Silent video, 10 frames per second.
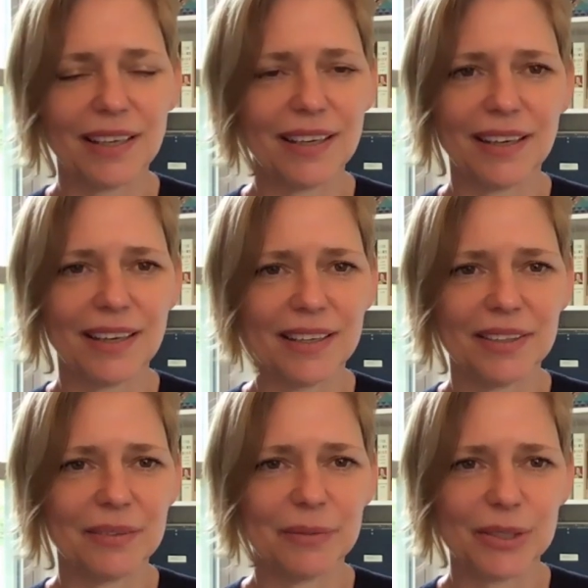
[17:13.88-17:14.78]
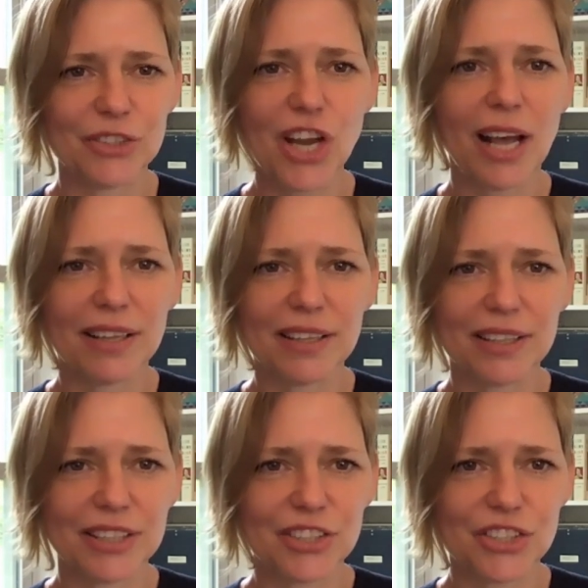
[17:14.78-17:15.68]
uh, uh, a
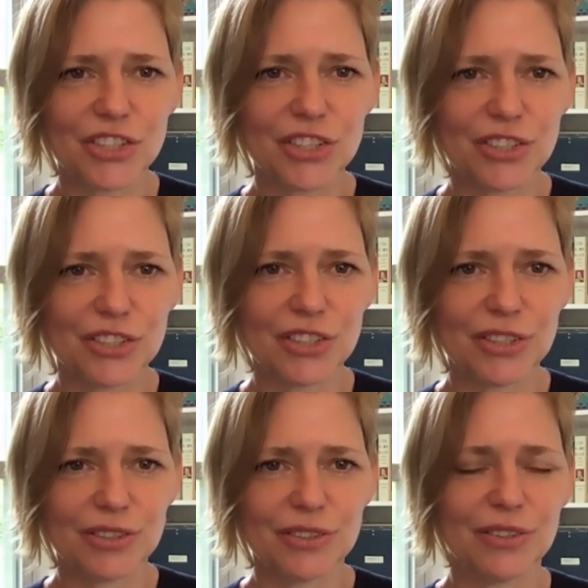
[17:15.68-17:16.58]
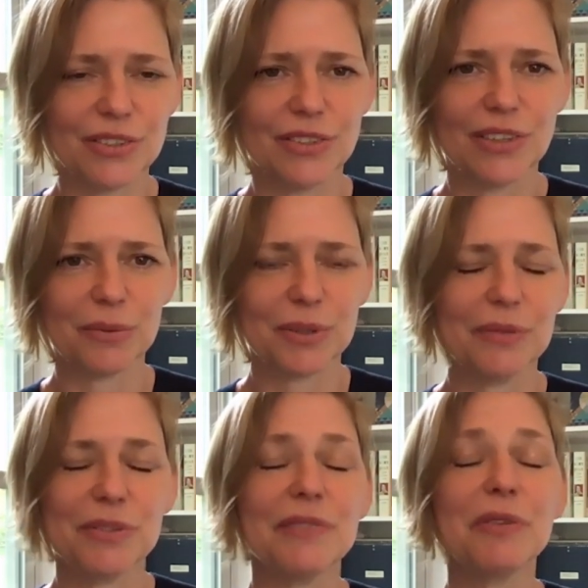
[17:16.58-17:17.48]
challenge to, to that it
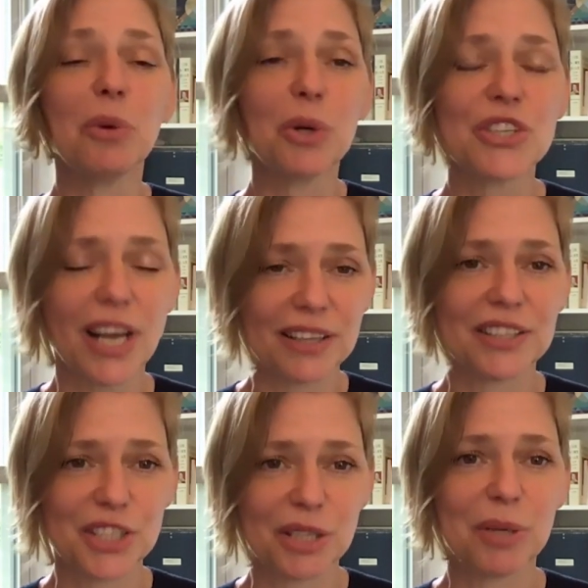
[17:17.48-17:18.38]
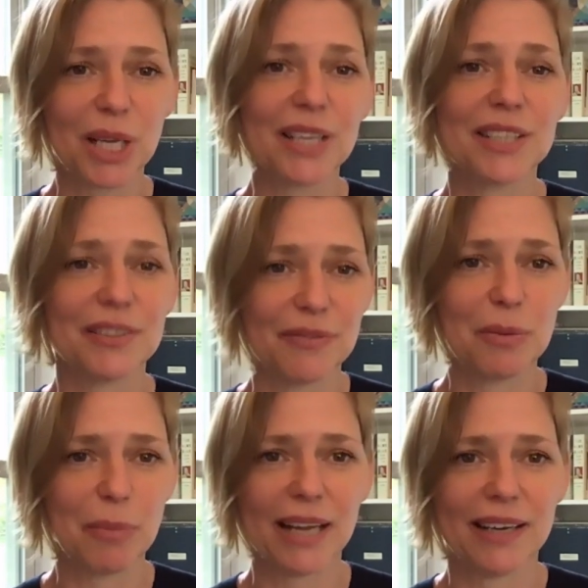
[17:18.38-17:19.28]
was even more challenging because of the
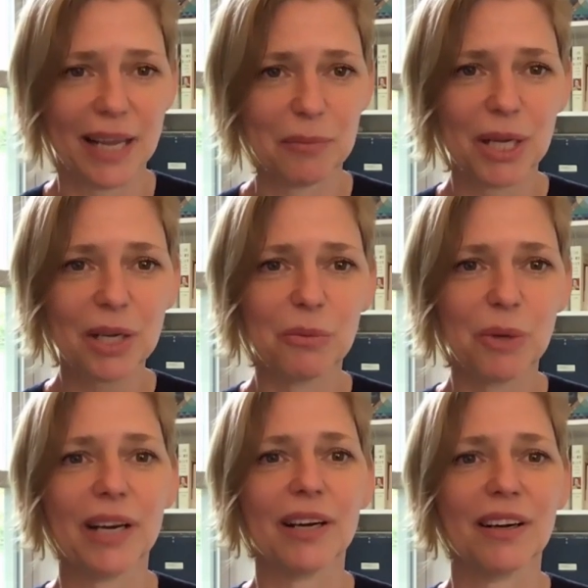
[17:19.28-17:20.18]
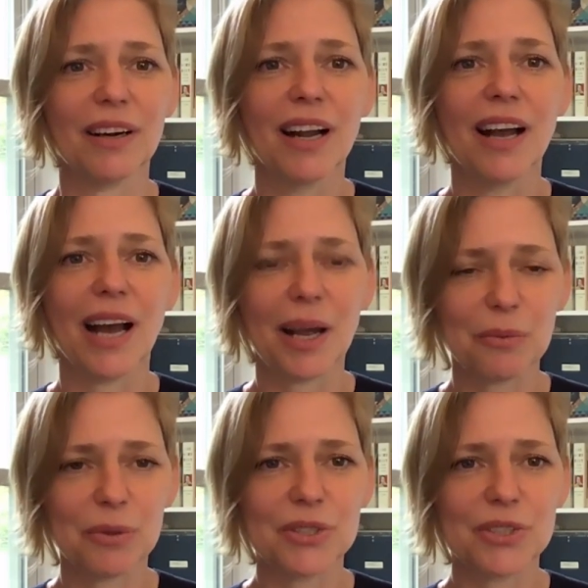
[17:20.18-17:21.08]
pandemic where I
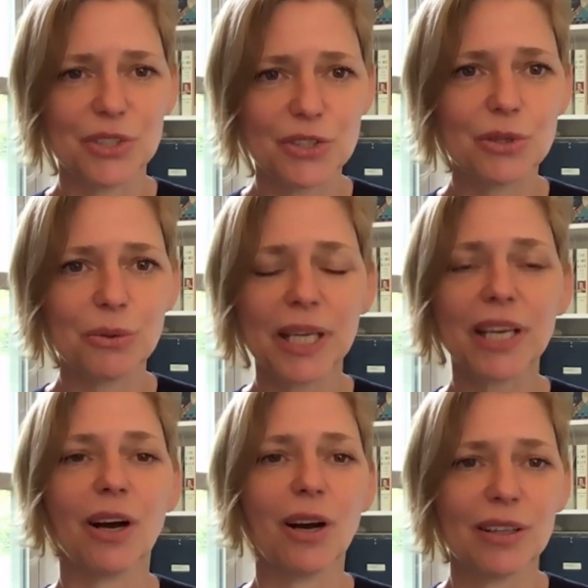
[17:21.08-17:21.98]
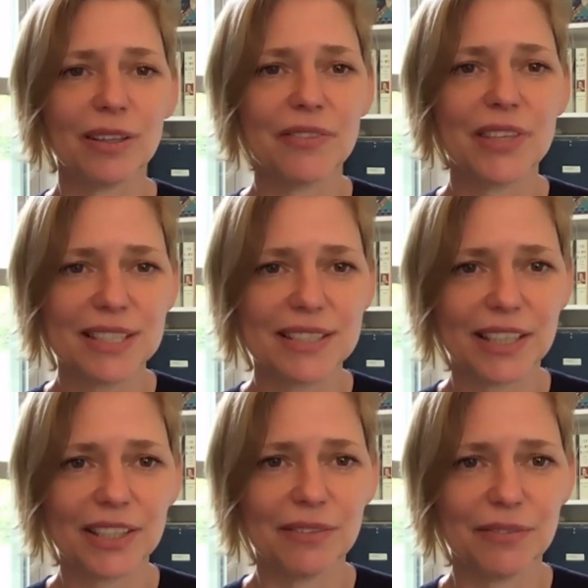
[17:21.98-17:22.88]
was doing all of these
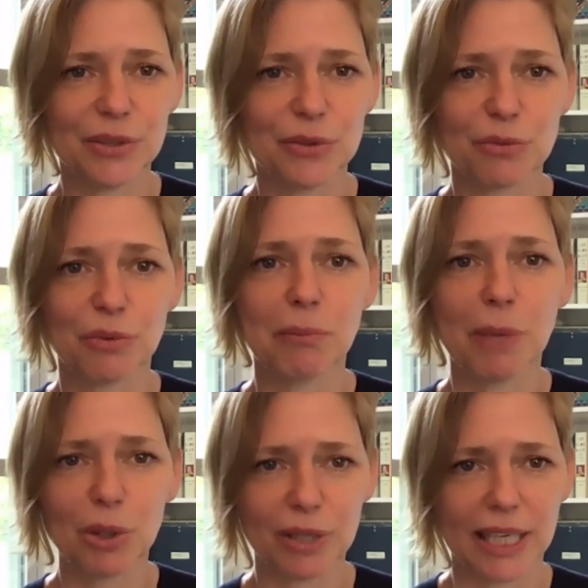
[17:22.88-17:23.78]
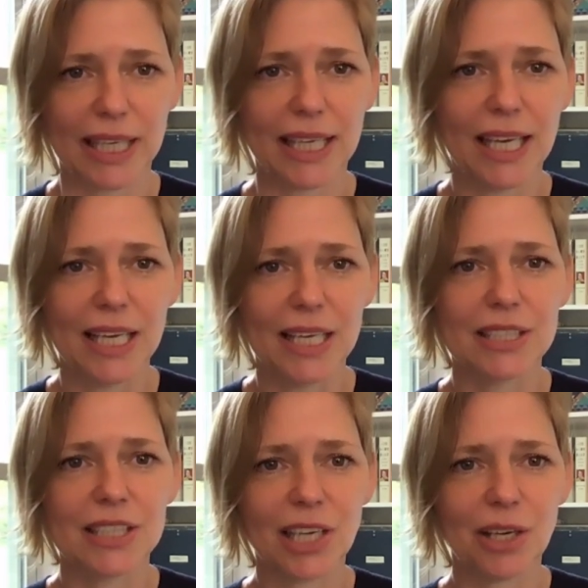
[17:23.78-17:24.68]
interviews remotely.
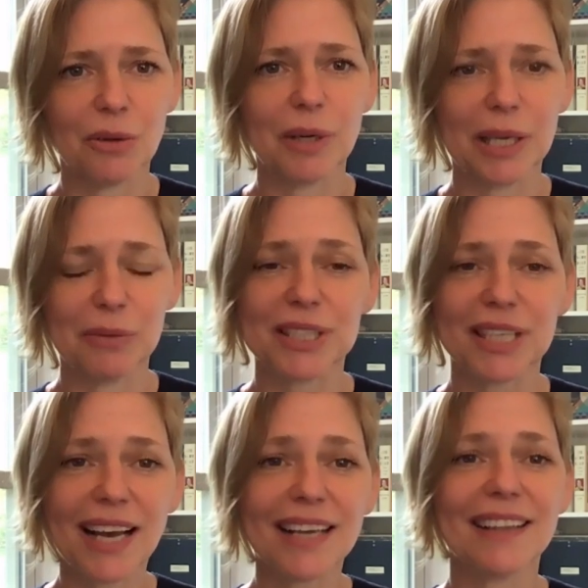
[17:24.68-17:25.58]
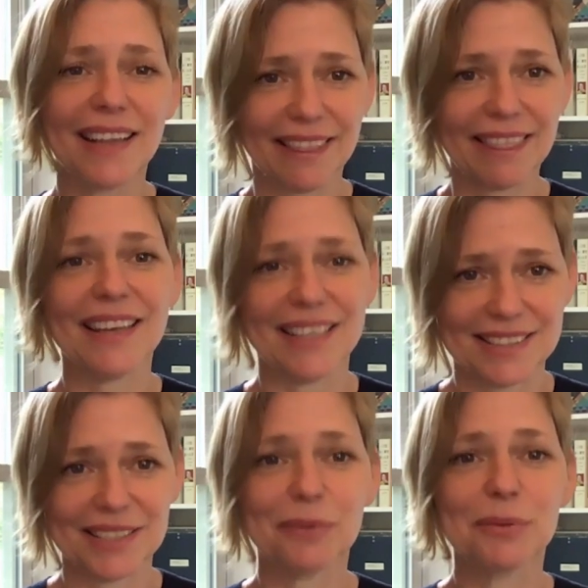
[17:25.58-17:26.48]
So it was kind of like
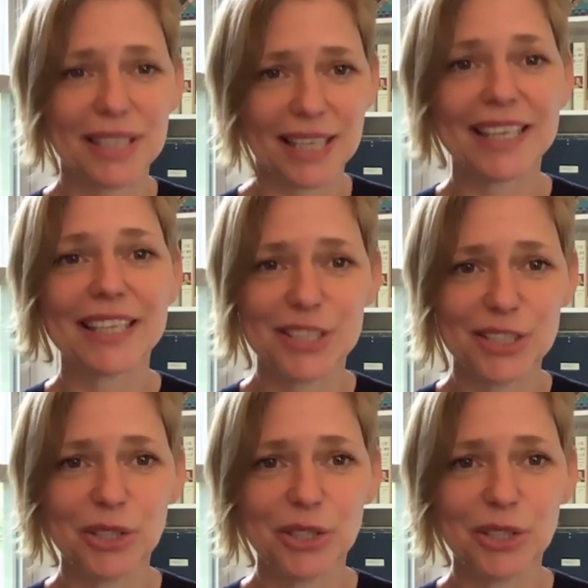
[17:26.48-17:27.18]
this. It was like so you're